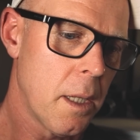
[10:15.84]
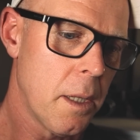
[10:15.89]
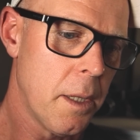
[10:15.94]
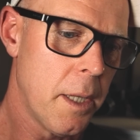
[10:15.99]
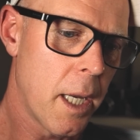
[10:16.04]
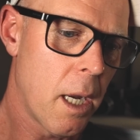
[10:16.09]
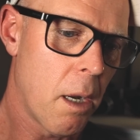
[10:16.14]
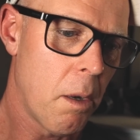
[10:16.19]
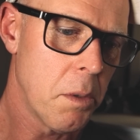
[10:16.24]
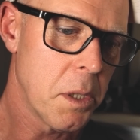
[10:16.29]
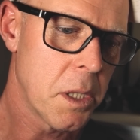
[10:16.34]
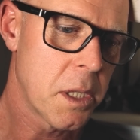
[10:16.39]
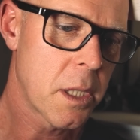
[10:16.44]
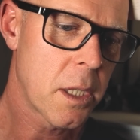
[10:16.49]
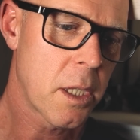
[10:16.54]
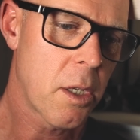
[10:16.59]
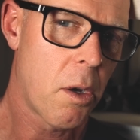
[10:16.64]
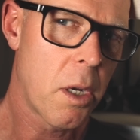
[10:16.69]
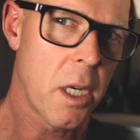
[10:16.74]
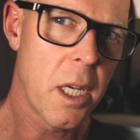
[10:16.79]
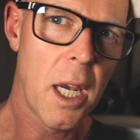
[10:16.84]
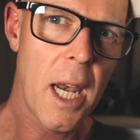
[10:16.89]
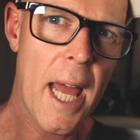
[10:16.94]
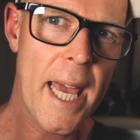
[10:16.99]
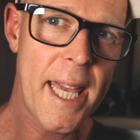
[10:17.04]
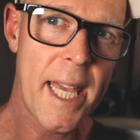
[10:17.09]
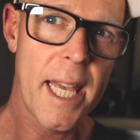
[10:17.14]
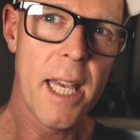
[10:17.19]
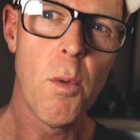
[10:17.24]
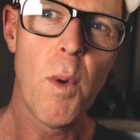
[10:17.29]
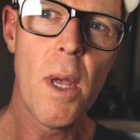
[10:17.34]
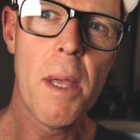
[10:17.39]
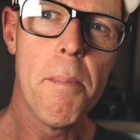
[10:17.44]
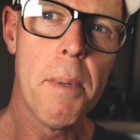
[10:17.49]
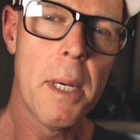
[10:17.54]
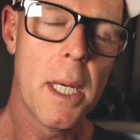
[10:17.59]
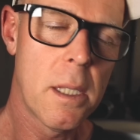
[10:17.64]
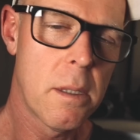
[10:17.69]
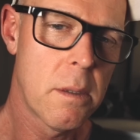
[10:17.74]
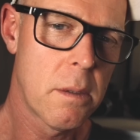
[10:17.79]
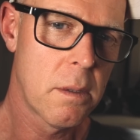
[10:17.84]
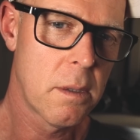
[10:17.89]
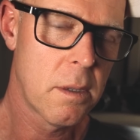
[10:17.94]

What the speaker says: that I was kind of lacking a wee bit